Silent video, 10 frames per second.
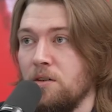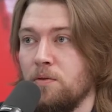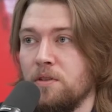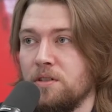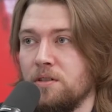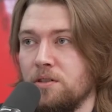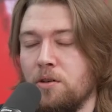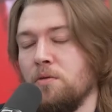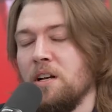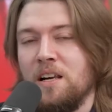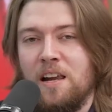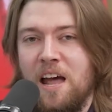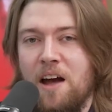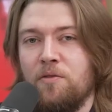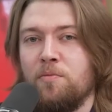for instance, who
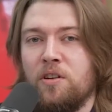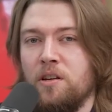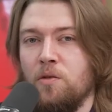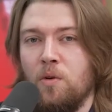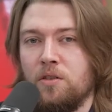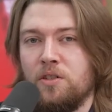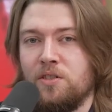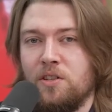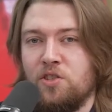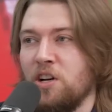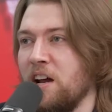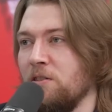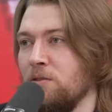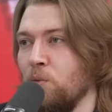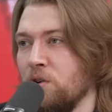everybody who watches this
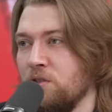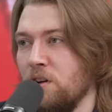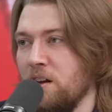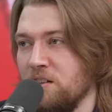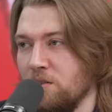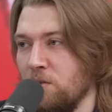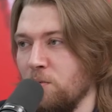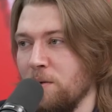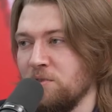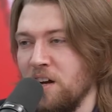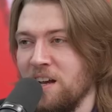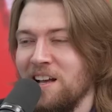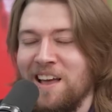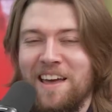channel and is on the website